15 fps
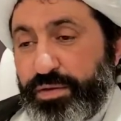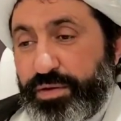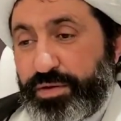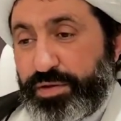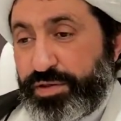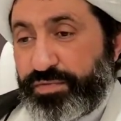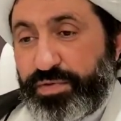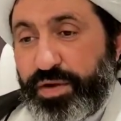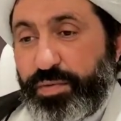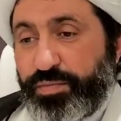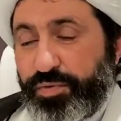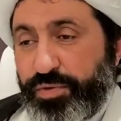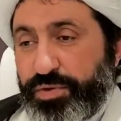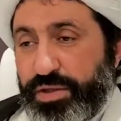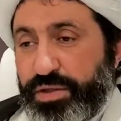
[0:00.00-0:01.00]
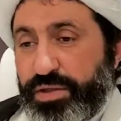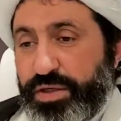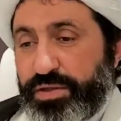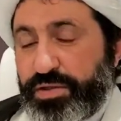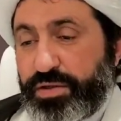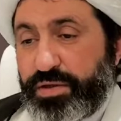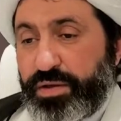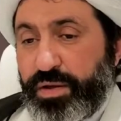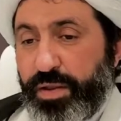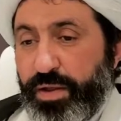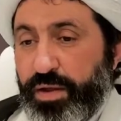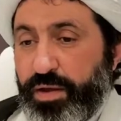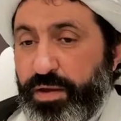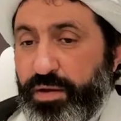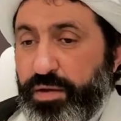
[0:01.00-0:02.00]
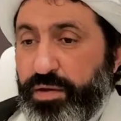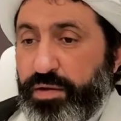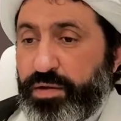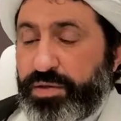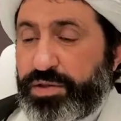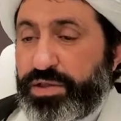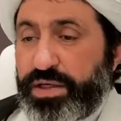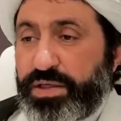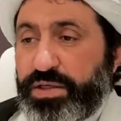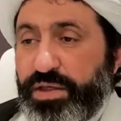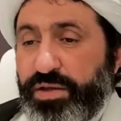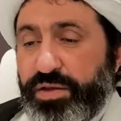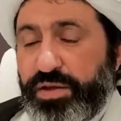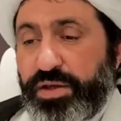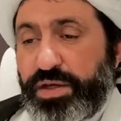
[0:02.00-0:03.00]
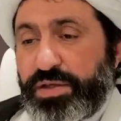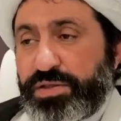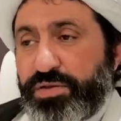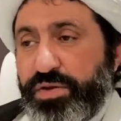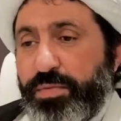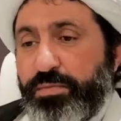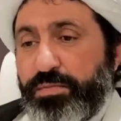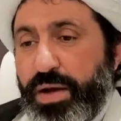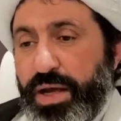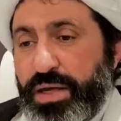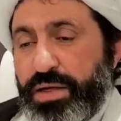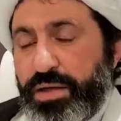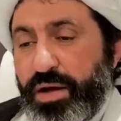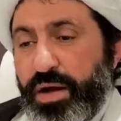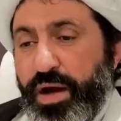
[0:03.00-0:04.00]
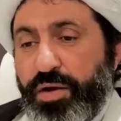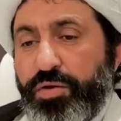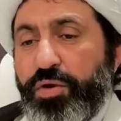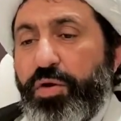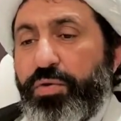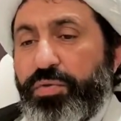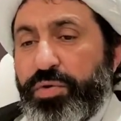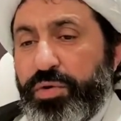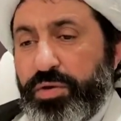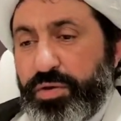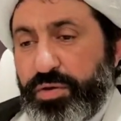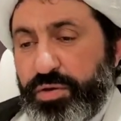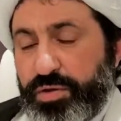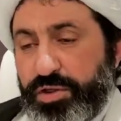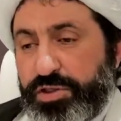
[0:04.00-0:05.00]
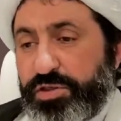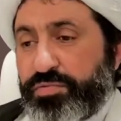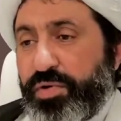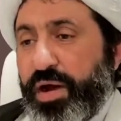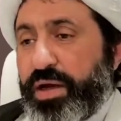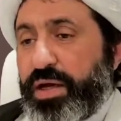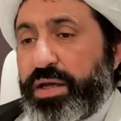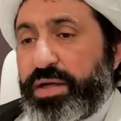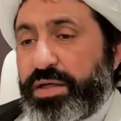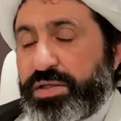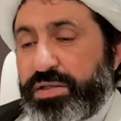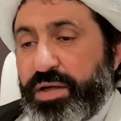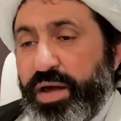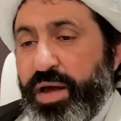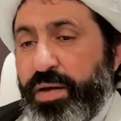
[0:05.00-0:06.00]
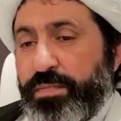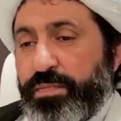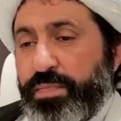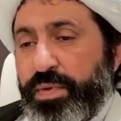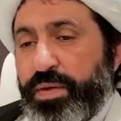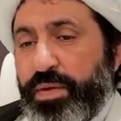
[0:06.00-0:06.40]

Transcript: It's very important that certain things remain unknown. This is why in Islam,